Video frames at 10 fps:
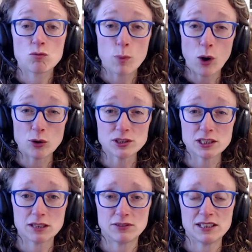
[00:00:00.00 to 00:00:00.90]

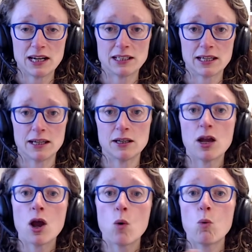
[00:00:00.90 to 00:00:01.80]
positively delegate
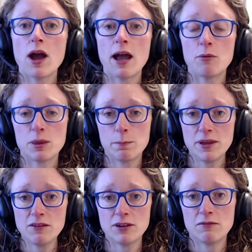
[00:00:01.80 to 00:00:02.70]
where with a
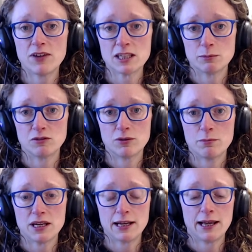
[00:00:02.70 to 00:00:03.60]
bit of an investment from
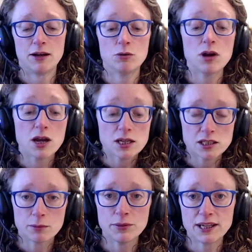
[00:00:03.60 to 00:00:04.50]
me now
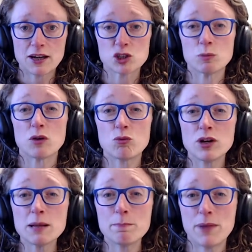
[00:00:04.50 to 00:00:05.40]
somebody else might
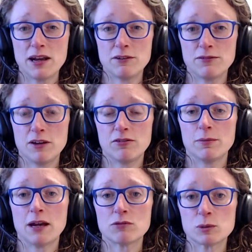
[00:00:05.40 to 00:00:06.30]
really benefit from
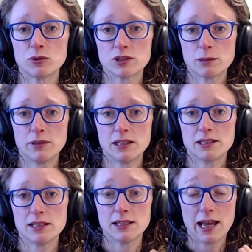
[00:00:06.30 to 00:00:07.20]
that
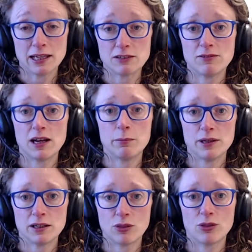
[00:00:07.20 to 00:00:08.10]
responsibility and
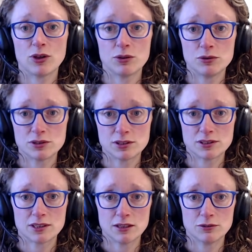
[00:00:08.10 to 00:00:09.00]
developing those
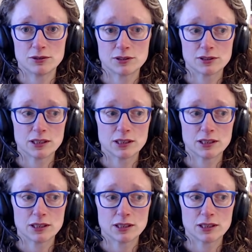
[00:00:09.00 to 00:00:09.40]
skills